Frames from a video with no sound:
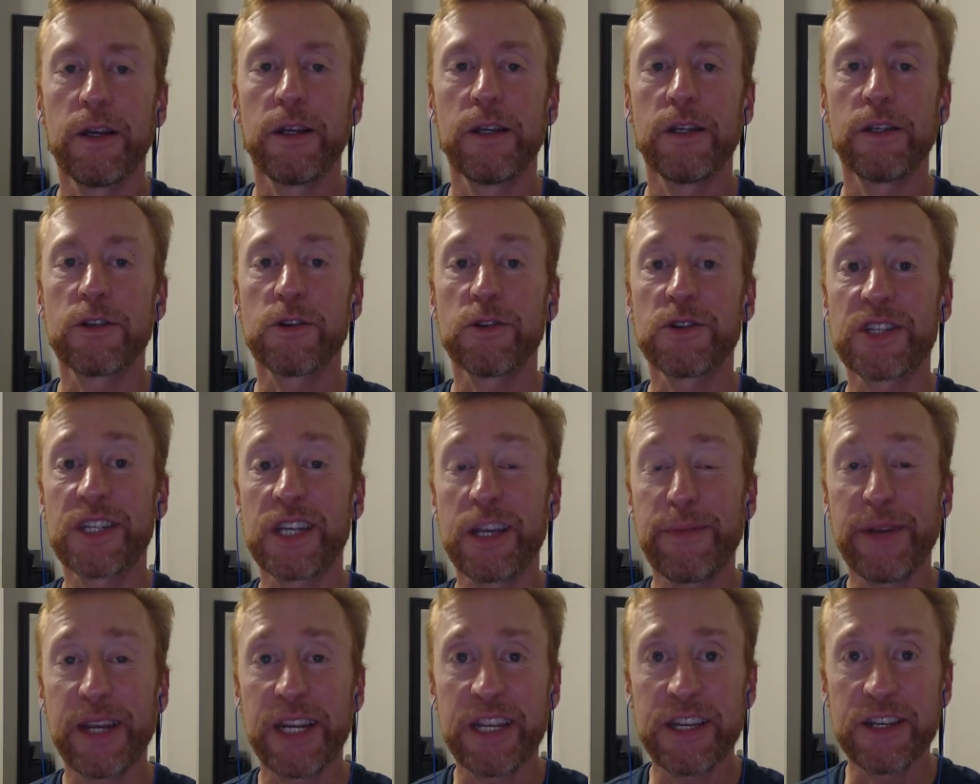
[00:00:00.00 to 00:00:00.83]
So,
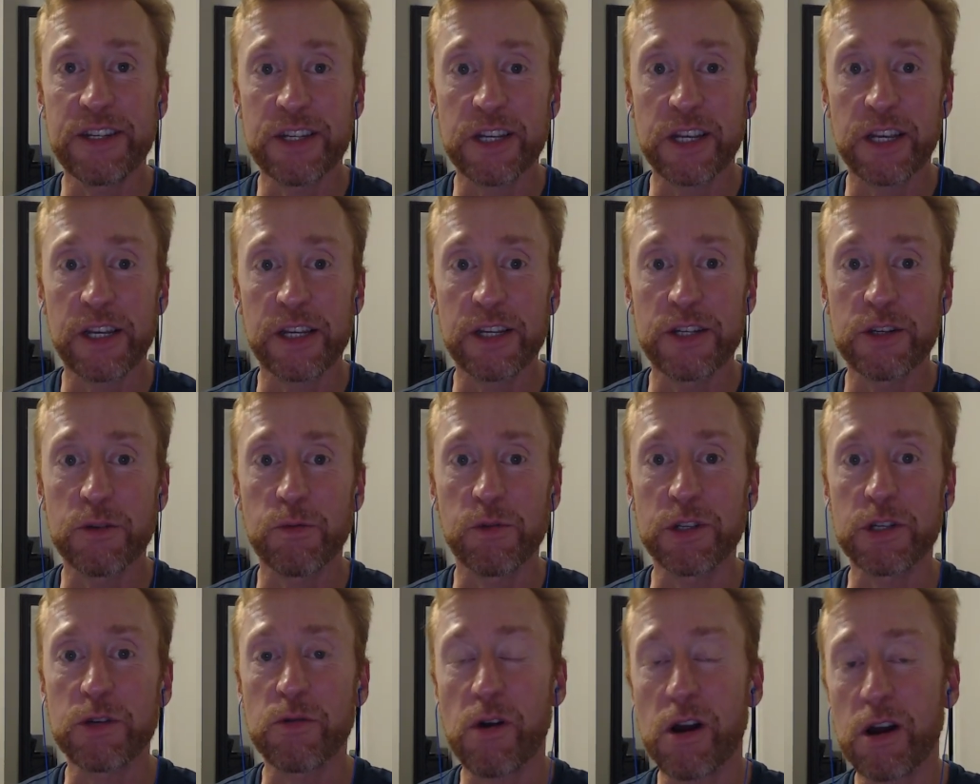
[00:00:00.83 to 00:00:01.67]
CBDCs,
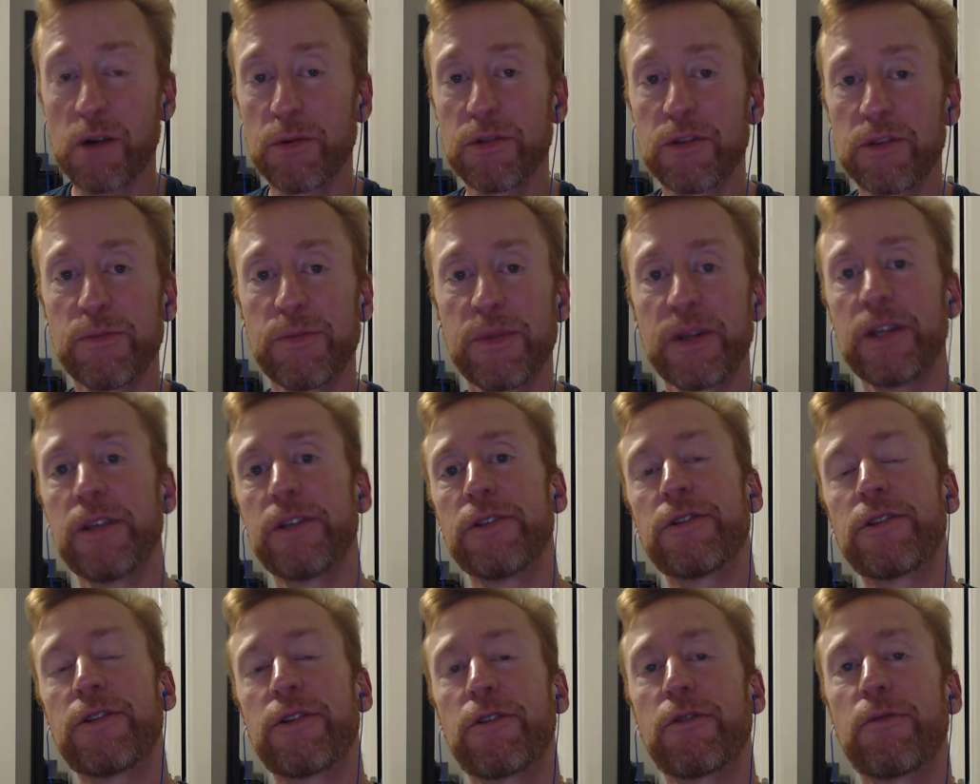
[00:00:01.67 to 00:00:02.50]
what's wrong with them
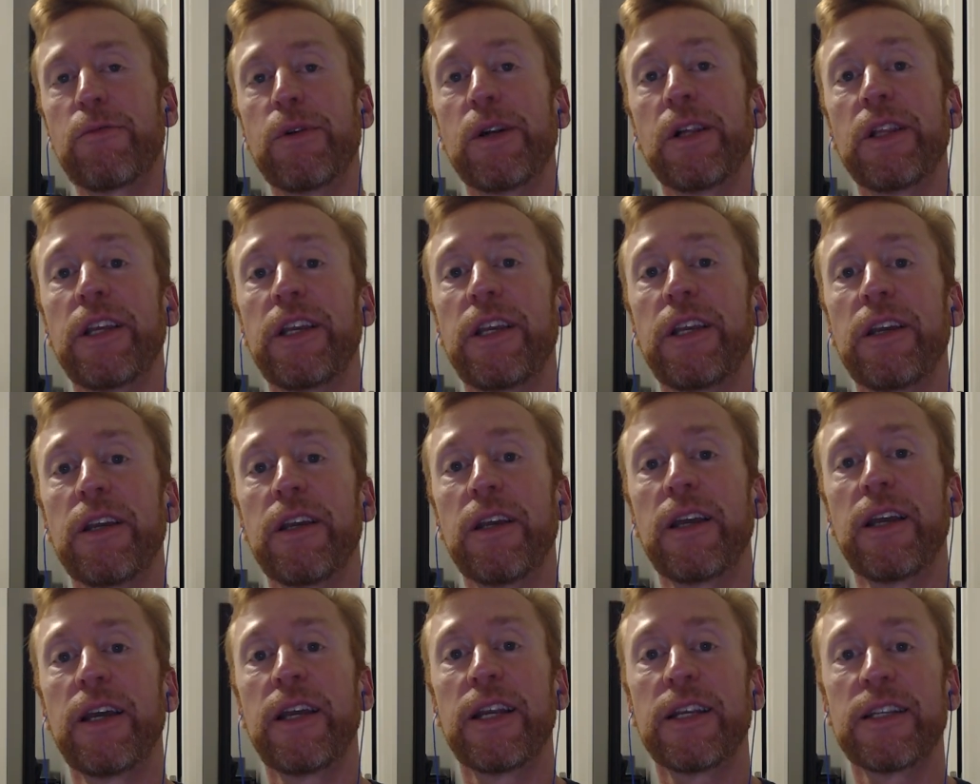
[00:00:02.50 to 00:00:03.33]
is they're really
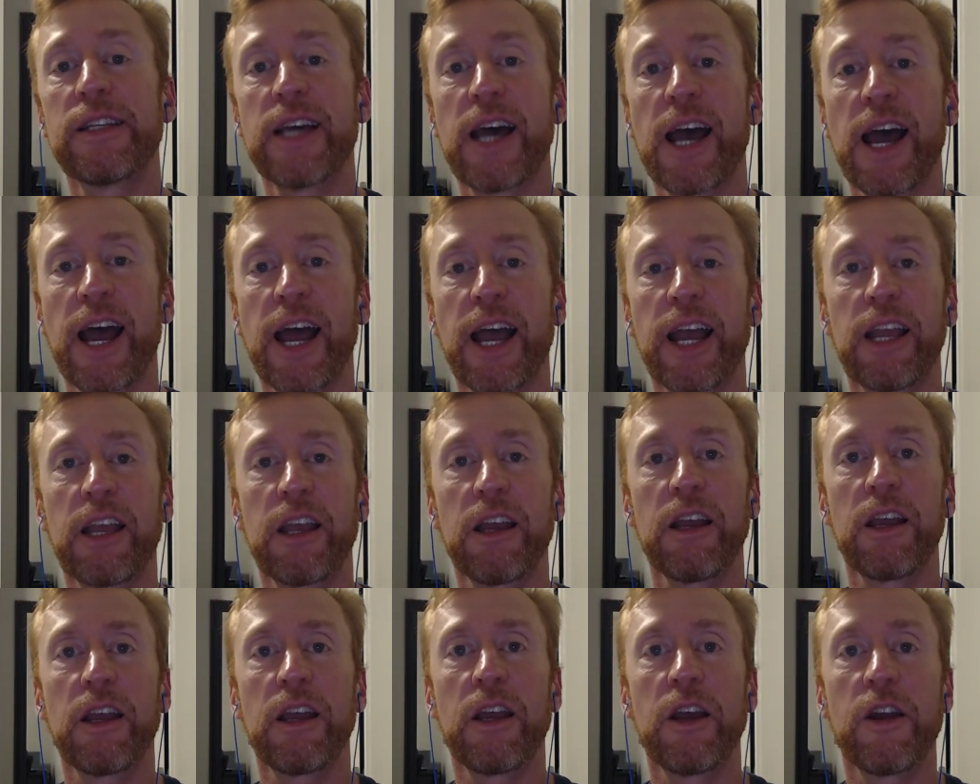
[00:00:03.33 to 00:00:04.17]
an attack
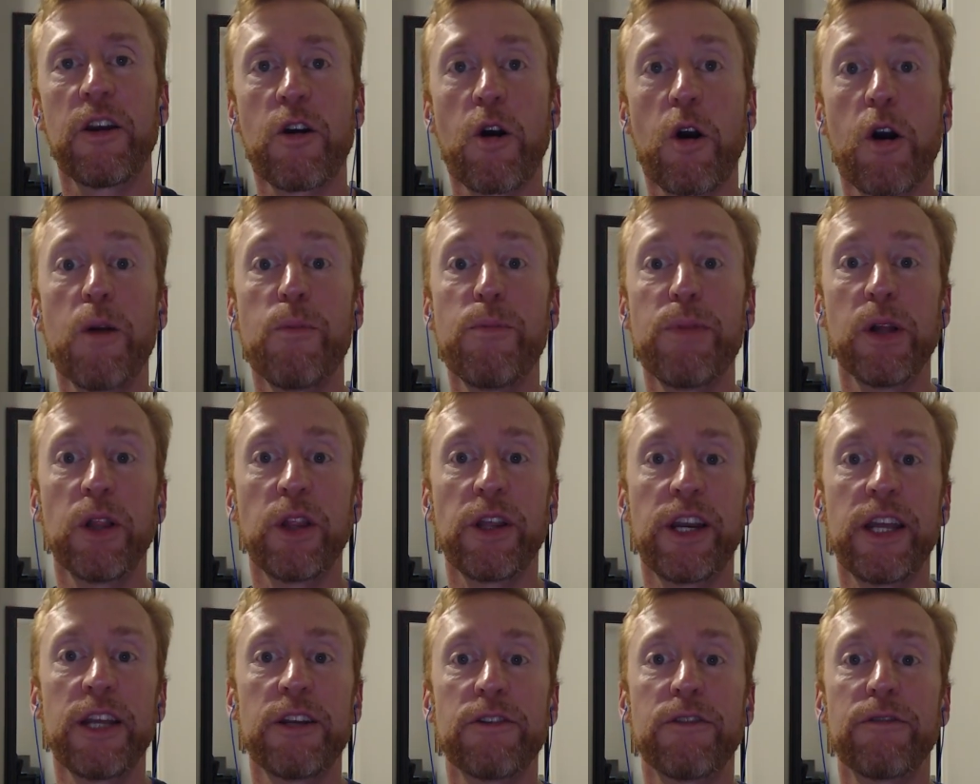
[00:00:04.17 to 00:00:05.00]
in our
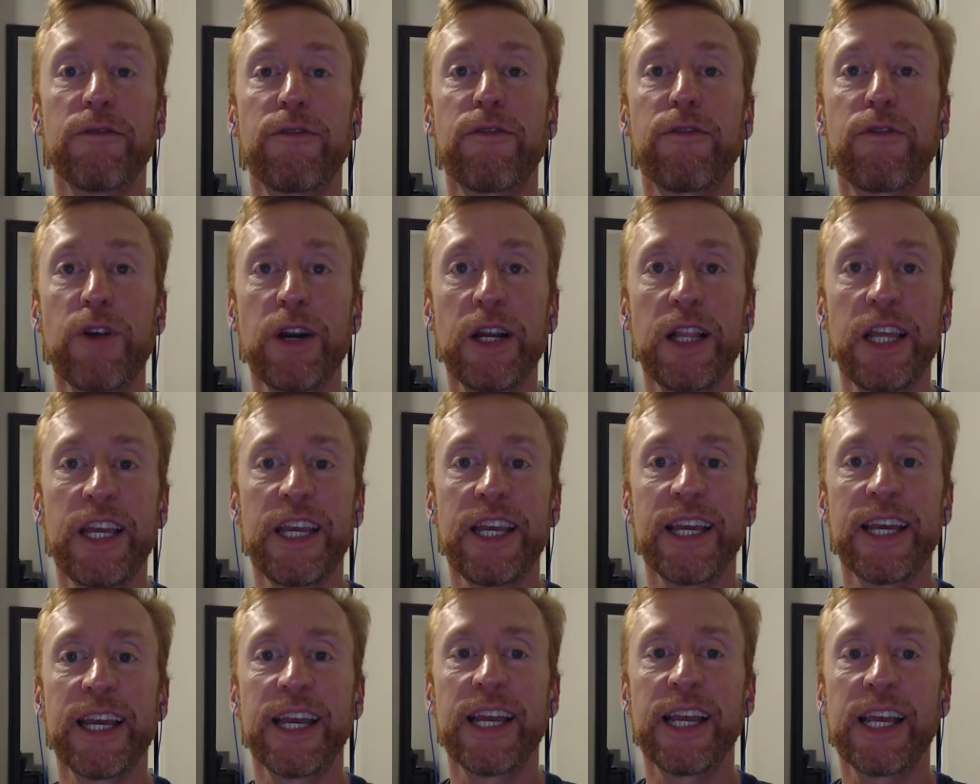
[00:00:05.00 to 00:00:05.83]
ability to
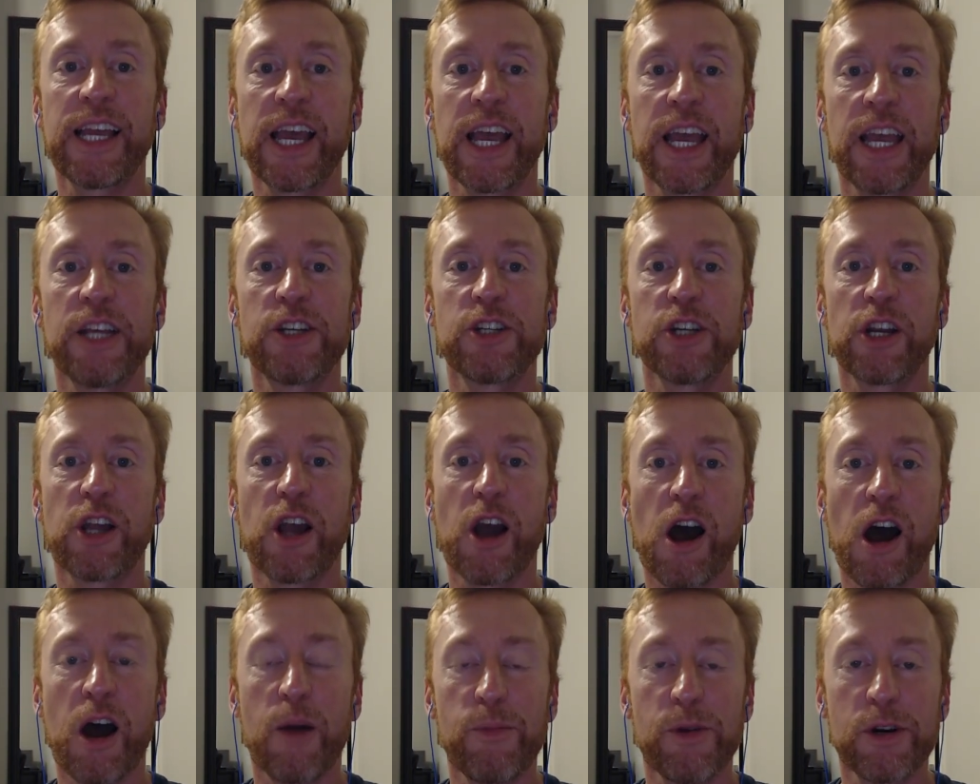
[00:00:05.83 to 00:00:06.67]
freely engage in
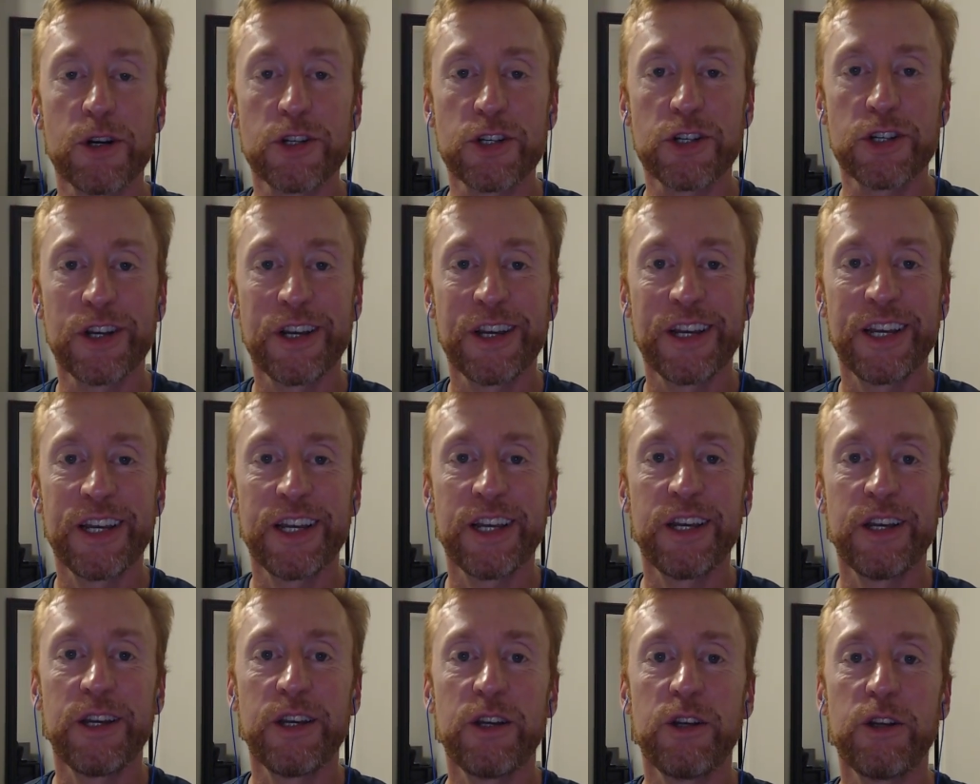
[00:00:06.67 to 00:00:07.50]
commerce,
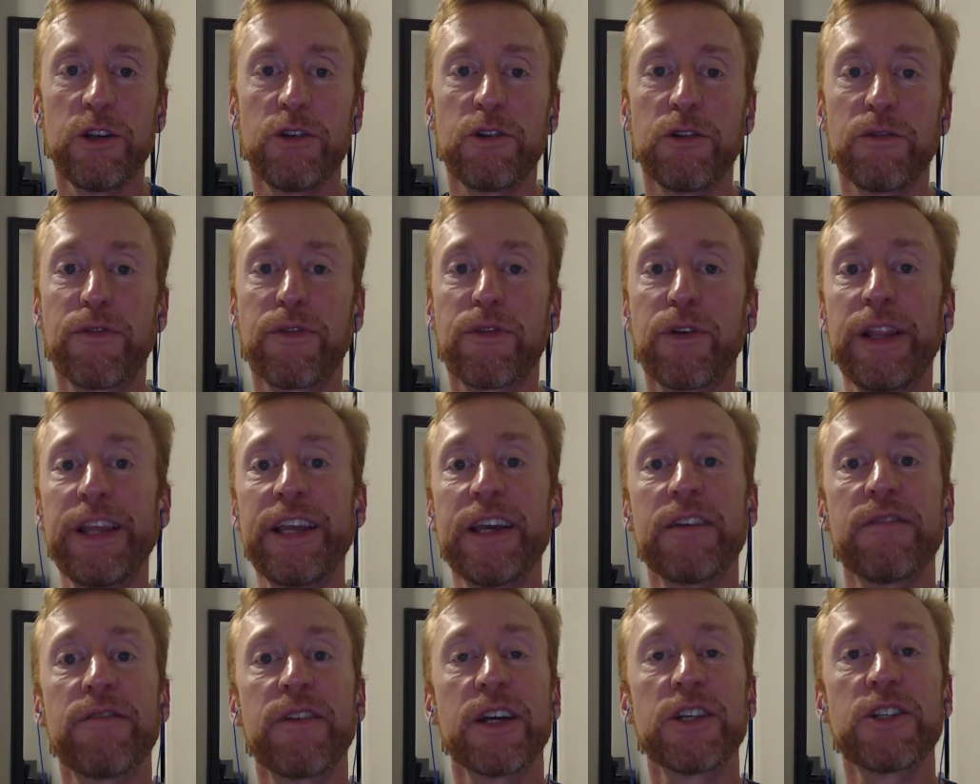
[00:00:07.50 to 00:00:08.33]
to freely
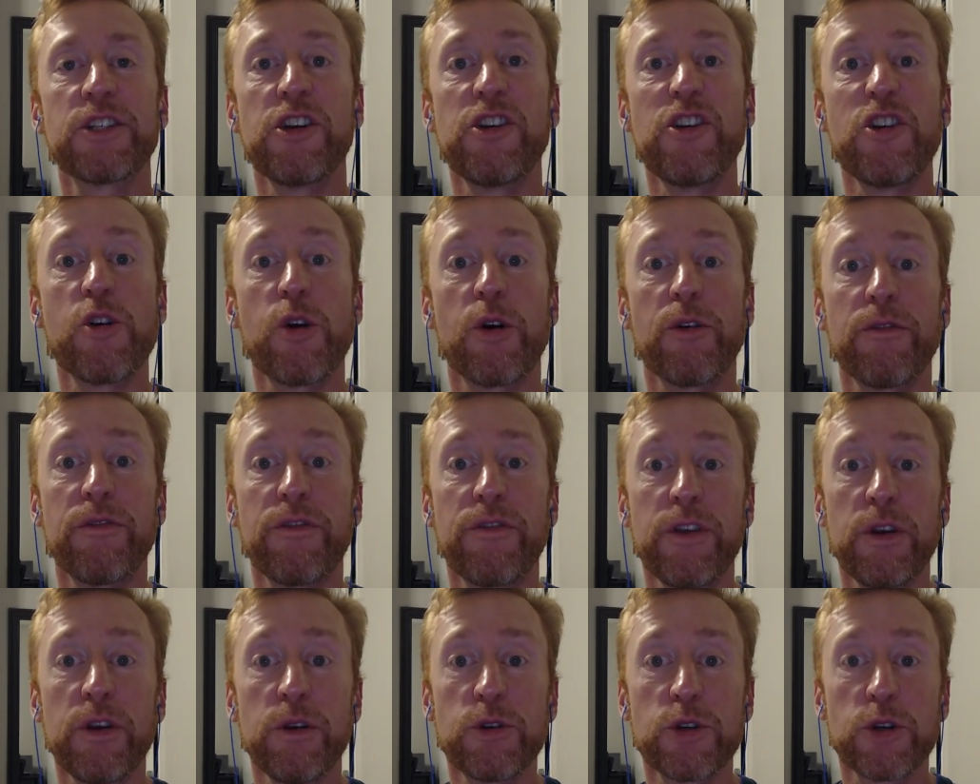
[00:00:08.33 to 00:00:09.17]
invest in your own
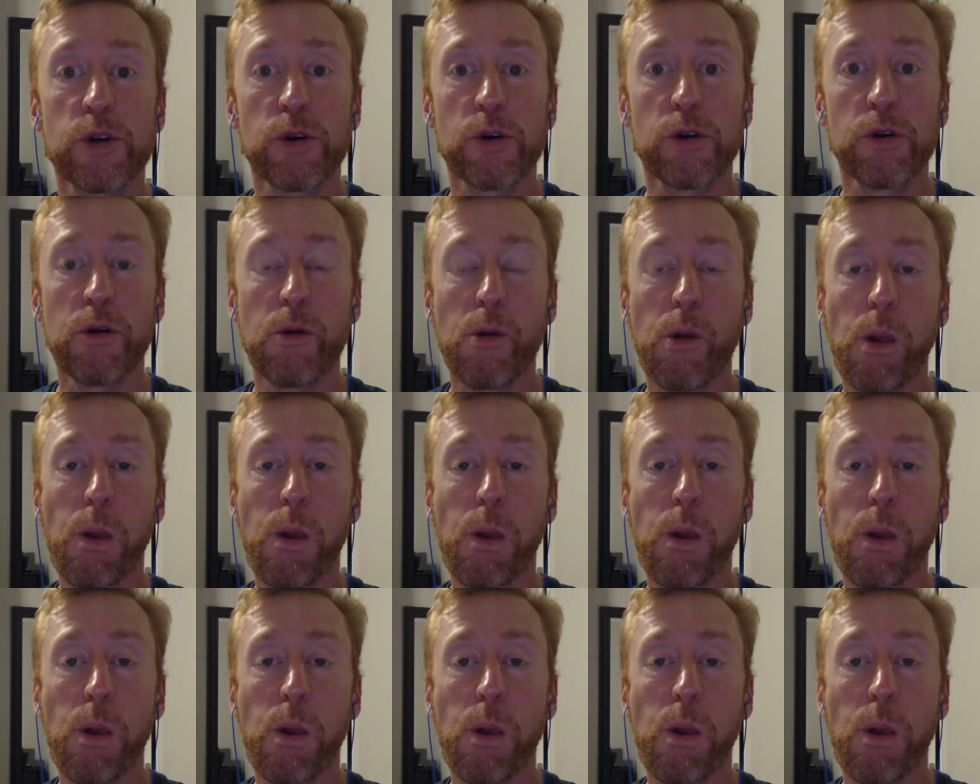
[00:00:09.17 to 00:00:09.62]
future,